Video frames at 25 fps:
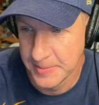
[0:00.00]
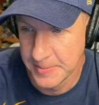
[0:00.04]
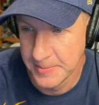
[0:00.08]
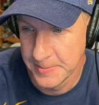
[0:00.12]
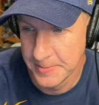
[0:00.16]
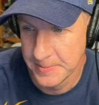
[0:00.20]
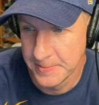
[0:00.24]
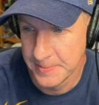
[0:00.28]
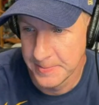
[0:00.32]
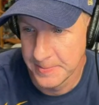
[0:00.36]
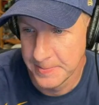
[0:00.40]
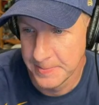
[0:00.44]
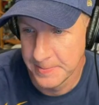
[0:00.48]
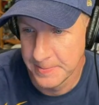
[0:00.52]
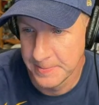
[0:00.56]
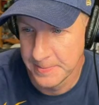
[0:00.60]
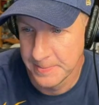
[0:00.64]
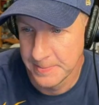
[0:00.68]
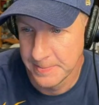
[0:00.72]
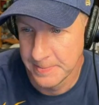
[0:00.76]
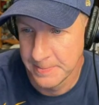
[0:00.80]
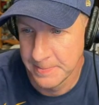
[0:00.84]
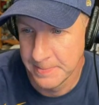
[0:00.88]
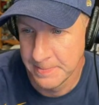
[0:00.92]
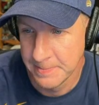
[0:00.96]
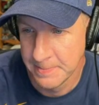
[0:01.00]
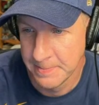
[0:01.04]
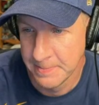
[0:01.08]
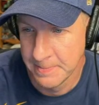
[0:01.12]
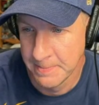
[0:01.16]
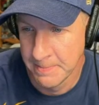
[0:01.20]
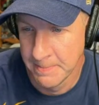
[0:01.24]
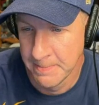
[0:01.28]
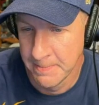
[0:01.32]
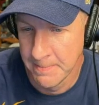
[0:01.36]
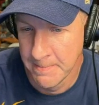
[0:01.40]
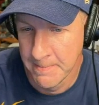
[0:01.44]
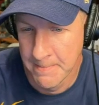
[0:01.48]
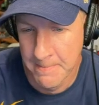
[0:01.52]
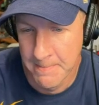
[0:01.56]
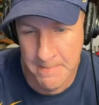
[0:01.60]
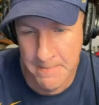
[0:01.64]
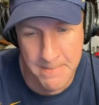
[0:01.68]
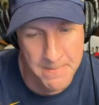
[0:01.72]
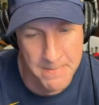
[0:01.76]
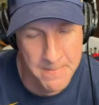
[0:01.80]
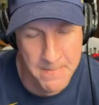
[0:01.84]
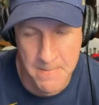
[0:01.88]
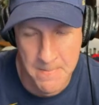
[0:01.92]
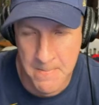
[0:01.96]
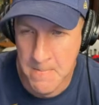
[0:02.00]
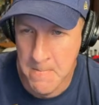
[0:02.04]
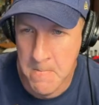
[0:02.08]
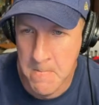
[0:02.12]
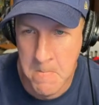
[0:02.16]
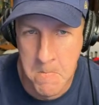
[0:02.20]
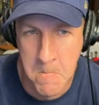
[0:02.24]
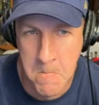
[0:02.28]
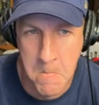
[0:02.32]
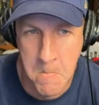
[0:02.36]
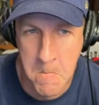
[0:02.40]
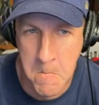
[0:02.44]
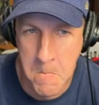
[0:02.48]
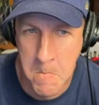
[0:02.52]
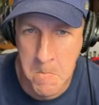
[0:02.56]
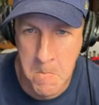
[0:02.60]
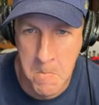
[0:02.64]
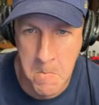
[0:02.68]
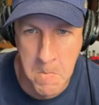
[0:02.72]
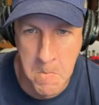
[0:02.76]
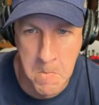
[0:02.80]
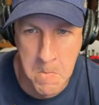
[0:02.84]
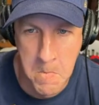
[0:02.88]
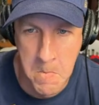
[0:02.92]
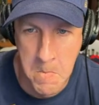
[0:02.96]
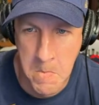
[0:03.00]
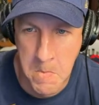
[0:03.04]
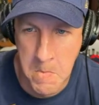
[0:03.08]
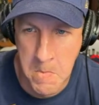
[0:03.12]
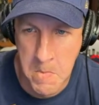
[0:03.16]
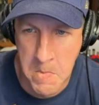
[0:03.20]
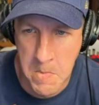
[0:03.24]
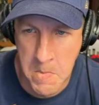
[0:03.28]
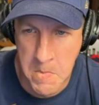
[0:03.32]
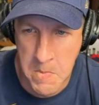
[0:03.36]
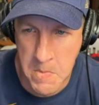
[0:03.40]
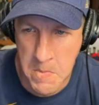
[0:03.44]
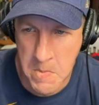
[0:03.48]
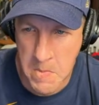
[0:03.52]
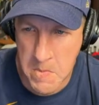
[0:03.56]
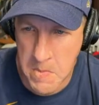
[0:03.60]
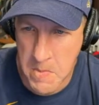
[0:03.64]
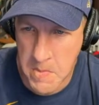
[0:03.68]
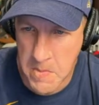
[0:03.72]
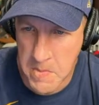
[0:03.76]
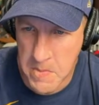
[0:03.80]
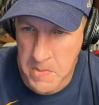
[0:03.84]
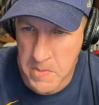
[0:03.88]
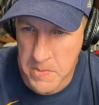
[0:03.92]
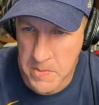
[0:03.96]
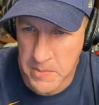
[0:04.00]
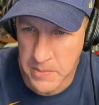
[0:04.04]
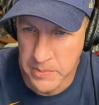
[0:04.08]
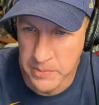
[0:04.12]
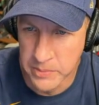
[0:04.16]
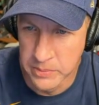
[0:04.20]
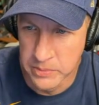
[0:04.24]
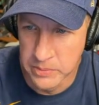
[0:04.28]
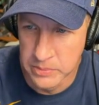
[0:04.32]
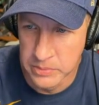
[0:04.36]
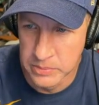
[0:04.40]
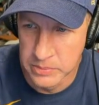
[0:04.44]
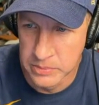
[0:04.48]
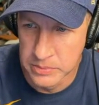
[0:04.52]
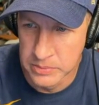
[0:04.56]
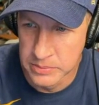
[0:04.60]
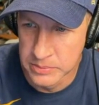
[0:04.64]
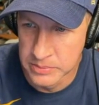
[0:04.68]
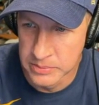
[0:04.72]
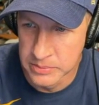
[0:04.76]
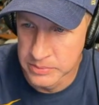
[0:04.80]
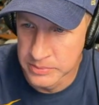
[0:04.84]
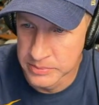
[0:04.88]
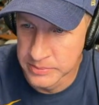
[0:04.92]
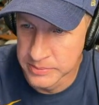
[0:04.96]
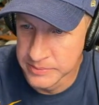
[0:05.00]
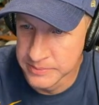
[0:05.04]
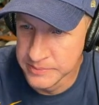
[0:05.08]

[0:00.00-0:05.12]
Nothing is said.